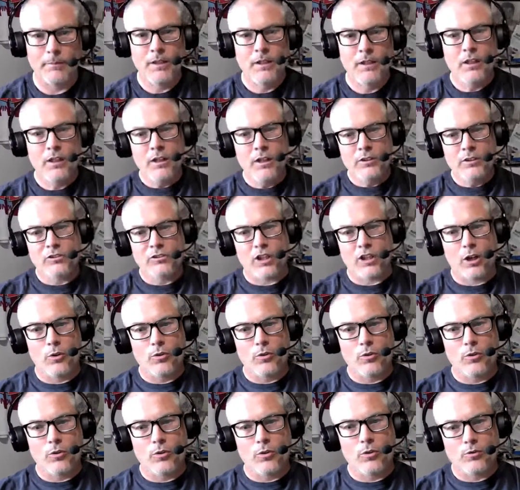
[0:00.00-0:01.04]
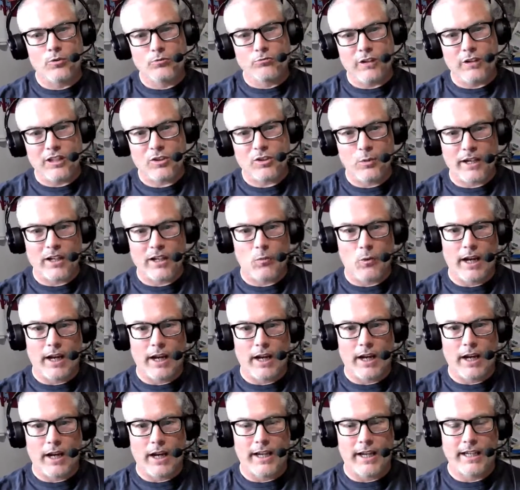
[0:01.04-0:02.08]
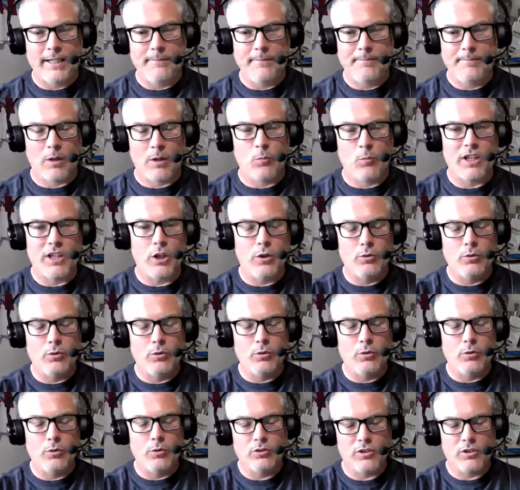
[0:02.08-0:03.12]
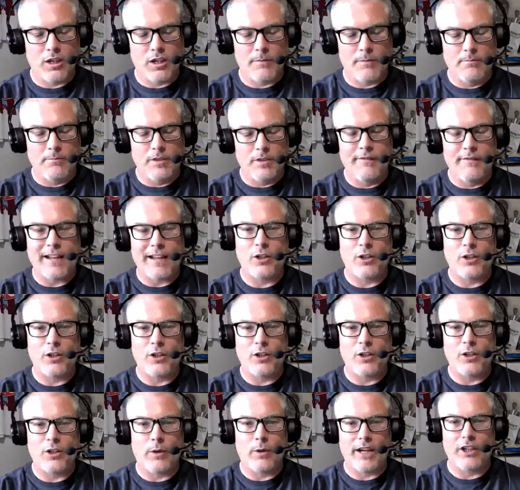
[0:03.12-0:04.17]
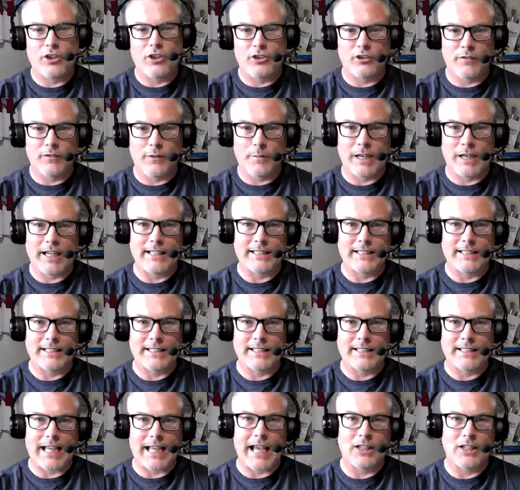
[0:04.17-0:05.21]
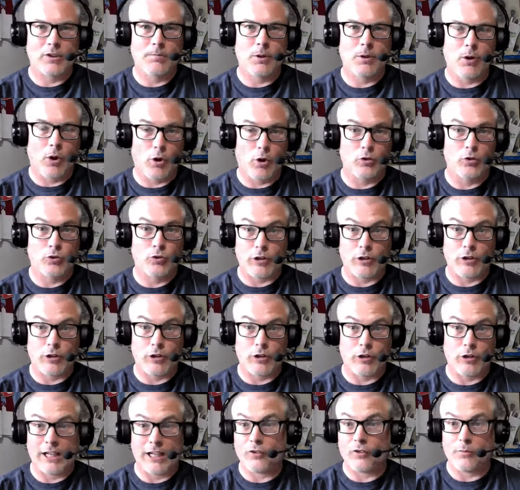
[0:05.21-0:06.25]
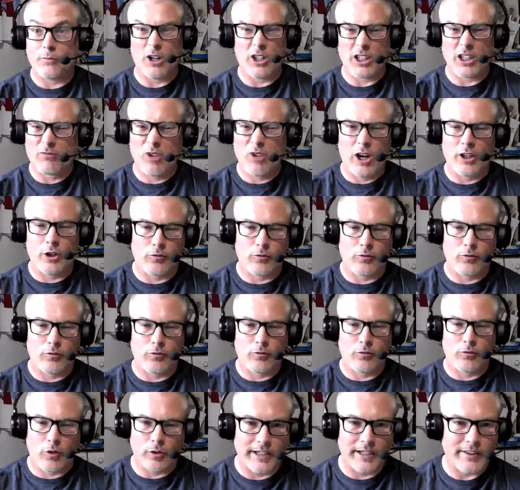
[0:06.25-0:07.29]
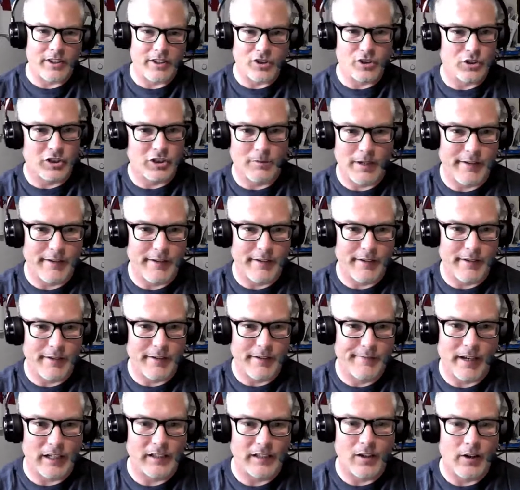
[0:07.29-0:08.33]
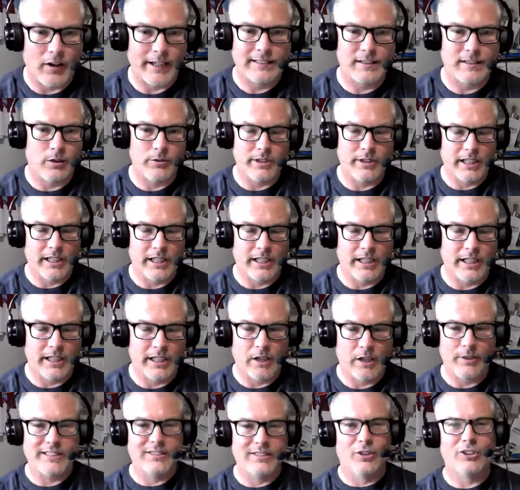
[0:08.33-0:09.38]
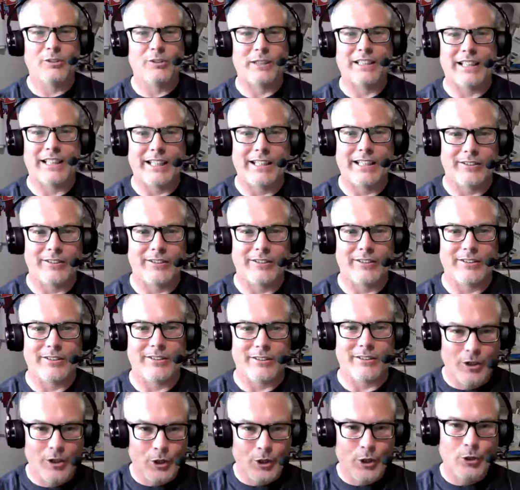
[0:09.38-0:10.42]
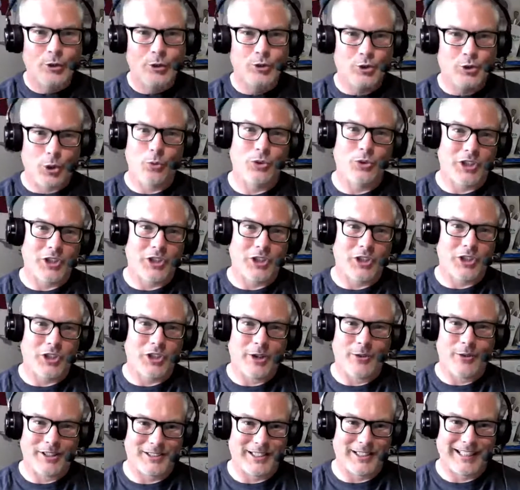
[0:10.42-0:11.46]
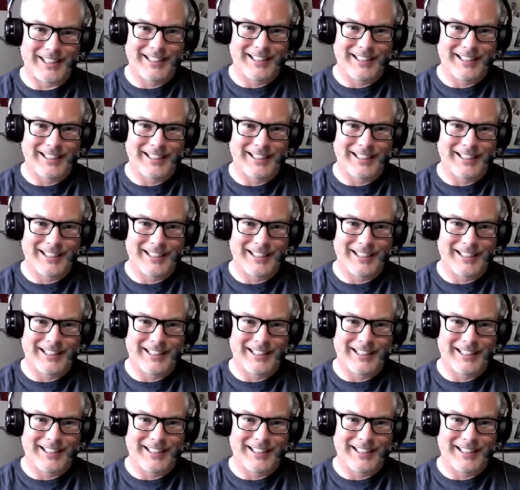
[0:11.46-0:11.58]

So Russ went away and we used them, the valuations of the players as on transfer market, rightly or wrongly. This is just a bit of fun, guys. So, you know, it's not to be taken too seriously.